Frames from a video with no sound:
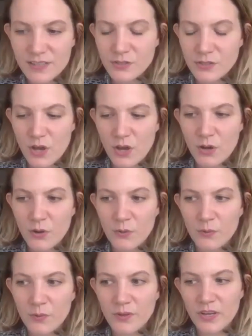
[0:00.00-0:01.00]

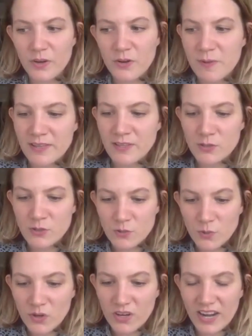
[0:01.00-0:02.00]
so you know my
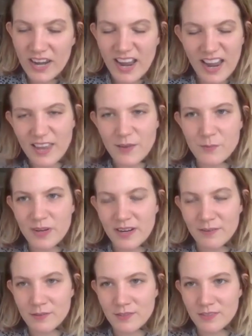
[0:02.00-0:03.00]
story i when i
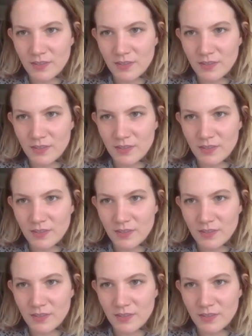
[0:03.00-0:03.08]
was